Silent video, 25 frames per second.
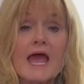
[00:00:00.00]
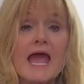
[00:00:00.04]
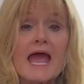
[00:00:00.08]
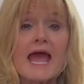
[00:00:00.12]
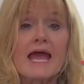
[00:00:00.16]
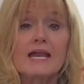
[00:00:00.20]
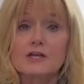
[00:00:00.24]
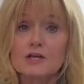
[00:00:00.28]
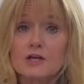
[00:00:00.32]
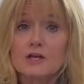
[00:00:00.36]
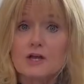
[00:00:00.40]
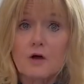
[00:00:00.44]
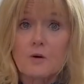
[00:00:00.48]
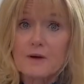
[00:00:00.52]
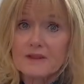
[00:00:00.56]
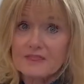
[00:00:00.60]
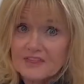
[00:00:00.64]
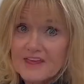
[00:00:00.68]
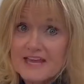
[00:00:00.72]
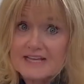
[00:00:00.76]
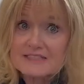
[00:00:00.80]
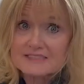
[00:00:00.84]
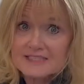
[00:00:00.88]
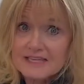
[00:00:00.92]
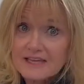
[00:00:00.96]
And you know, at
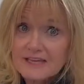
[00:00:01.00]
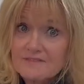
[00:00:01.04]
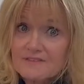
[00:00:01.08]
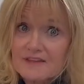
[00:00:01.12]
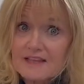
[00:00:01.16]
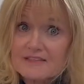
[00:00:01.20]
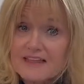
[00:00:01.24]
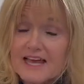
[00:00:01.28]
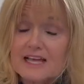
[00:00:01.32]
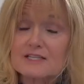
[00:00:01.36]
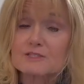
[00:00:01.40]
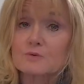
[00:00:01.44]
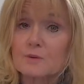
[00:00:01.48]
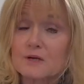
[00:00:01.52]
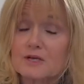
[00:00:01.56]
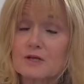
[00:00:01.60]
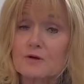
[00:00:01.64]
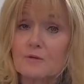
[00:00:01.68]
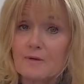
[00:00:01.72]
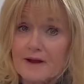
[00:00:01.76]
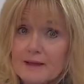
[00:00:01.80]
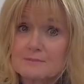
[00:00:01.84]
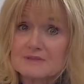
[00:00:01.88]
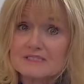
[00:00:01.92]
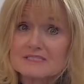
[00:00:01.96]
Thanksgiving, that's when
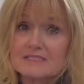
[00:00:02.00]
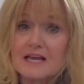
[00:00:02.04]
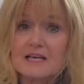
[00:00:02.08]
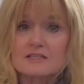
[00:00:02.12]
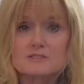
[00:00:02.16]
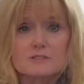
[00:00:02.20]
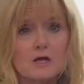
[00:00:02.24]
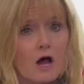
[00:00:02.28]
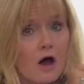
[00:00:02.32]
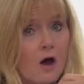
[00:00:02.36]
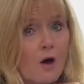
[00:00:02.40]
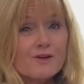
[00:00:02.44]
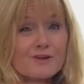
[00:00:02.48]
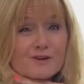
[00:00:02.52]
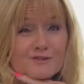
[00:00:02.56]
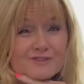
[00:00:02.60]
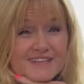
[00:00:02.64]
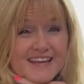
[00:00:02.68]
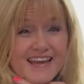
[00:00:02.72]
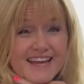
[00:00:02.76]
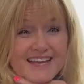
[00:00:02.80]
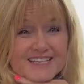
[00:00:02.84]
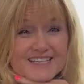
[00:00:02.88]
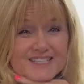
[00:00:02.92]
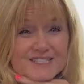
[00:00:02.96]
grandma says, oh, you're
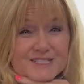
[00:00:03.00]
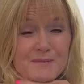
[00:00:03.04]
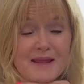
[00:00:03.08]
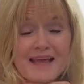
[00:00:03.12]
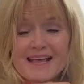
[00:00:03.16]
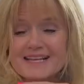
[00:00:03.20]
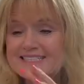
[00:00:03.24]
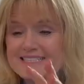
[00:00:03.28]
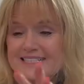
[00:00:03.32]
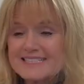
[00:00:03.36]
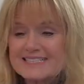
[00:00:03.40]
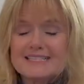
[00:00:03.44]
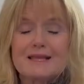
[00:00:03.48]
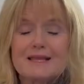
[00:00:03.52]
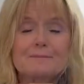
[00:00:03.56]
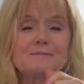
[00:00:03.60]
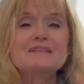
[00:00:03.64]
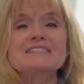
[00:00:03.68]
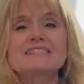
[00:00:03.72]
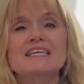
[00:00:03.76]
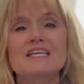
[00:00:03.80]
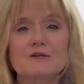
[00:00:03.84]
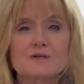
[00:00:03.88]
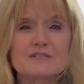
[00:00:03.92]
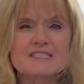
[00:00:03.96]
taking gymnastics. Let me
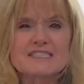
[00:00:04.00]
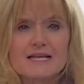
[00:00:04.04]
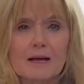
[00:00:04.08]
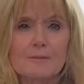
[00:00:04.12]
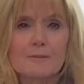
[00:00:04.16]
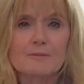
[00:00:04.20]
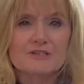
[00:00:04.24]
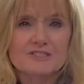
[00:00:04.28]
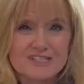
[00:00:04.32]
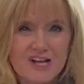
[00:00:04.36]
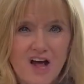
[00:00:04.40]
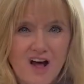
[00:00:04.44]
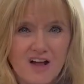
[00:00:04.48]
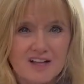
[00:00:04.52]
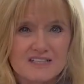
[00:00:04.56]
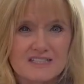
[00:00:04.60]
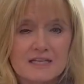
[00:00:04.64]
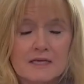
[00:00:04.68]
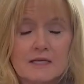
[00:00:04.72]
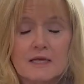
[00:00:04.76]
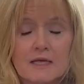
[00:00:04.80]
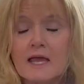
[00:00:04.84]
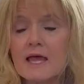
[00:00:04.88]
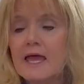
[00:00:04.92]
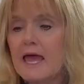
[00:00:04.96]
see your somersault.
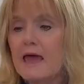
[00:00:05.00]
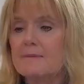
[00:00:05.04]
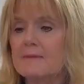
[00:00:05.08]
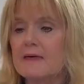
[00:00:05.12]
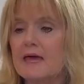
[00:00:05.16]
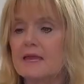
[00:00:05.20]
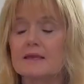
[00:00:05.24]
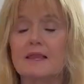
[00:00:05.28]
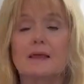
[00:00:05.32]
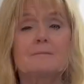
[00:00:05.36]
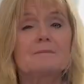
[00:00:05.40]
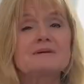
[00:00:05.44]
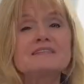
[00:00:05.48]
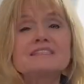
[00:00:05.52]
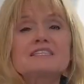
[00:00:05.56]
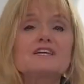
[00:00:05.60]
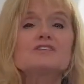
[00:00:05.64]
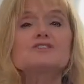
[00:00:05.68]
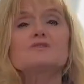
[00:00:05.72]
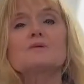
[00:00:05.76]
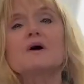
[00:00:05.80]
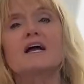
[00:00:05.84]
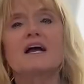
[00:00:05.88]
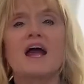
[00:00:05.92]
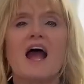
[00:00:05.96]
And then let me see you
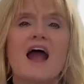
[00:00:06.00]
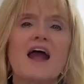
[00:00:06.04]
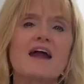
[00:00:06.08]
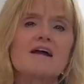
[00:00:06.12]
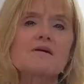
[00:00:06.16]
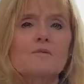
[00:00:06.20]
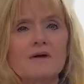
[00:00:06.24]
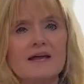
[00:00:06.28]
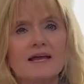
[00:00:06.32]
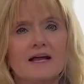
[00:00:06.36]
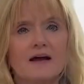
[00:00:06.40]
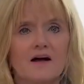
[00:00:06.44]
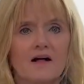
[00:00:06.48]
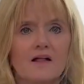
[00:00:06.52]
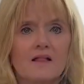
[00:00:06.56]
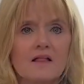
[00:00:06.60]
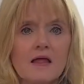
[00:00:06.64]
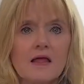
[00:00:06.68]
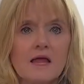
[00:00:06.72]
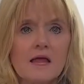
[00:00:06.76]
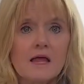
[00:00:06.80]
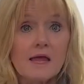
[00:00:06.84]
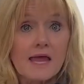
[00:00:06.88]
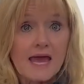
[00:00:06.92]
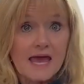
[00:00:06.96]
do a cartwheel.
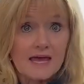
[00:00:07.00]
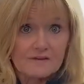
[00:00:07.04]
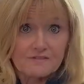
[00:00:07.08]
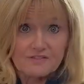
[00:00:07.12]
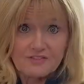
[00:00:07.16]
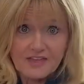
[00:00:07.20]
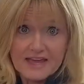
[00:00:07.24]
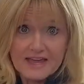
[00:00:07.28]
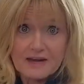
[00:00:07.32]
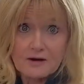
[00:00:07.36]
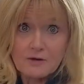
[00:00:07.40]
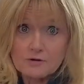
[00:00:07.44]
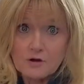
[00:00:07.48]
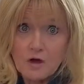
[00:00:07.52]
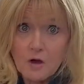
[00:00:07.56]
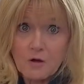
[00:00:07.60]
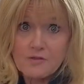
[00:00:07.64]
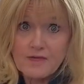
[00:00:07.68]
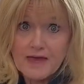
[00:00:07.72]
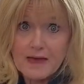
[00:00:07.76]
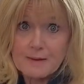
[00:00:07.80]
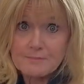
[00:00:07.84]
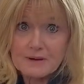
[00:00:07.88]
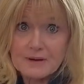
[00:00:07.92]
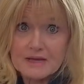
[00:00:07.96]
And if they don't know
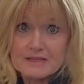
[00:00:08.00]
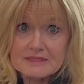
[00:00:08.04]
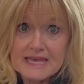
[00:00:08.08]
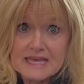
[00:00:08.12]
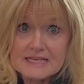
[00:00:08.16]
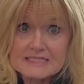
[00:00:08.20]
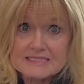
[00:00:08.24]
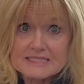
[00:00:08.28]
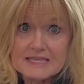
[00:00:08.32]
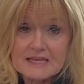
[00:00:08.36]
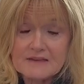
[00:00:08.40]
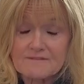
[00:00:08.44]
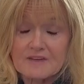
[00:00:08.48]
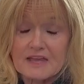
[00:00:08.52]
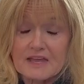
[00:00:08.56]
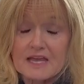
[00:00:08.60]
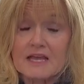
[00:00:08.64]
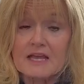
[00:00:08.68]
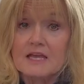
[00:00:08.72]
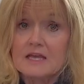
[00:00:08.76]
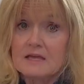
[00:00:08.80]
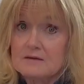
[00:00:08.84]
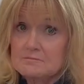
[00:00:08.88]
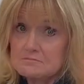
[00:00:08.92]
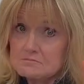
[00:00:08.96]
that by
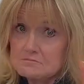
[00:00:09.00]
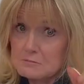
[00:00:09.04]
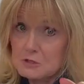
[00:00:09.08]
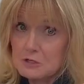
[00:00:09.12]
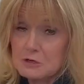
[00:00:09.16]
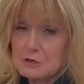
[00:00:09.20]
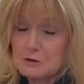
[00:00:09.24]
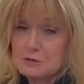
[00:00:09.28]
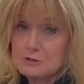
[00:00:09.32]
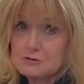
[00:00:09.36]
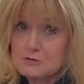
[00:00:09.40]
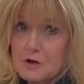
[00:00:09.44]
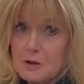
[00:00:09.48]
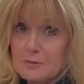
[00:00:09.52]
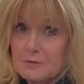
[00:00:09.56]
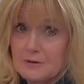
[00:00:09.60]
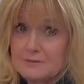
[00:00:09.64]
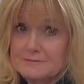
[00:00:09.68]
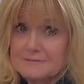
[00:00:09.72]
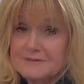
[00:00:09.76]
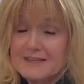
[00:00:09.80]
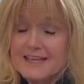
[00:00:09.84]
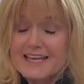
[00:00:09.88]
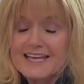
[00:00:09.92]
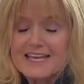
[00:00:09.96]
Thanksgiving, you're in trouble.